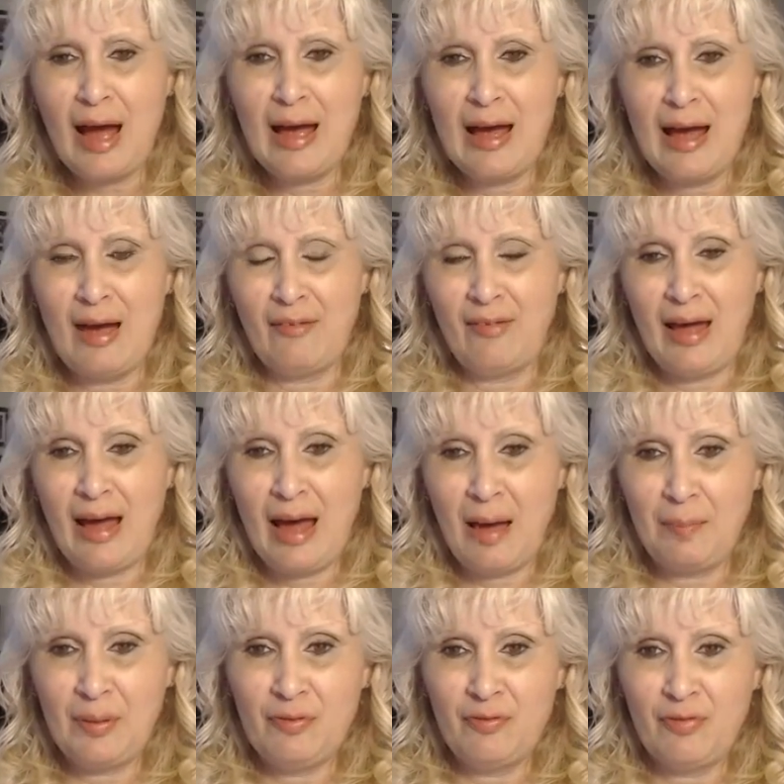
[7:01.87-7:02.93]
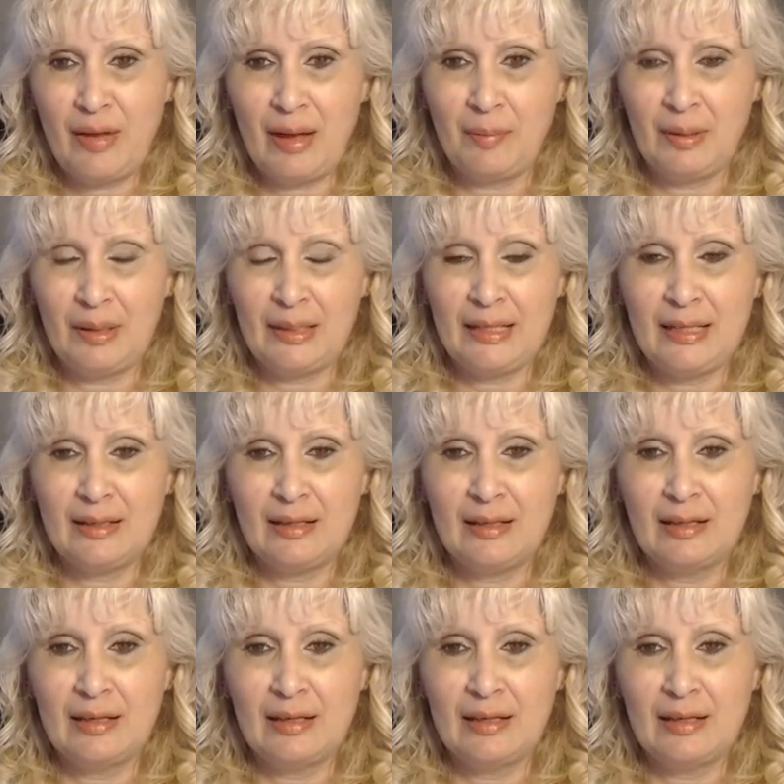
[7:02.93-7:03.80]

I have a happy family.